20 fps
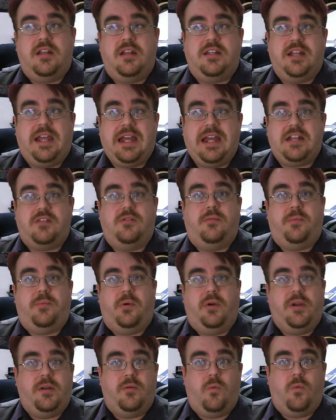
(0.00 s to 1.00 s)
to get to a
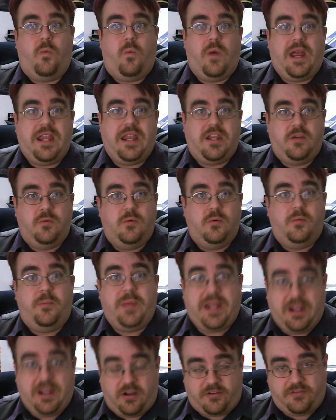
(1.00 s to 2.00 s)
point where you will
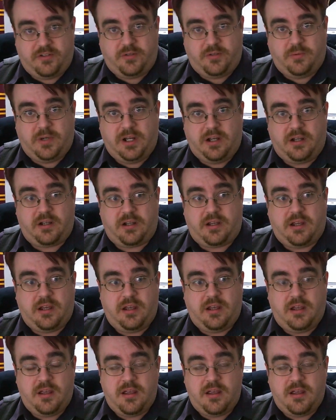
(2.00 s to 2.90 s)
be offered work.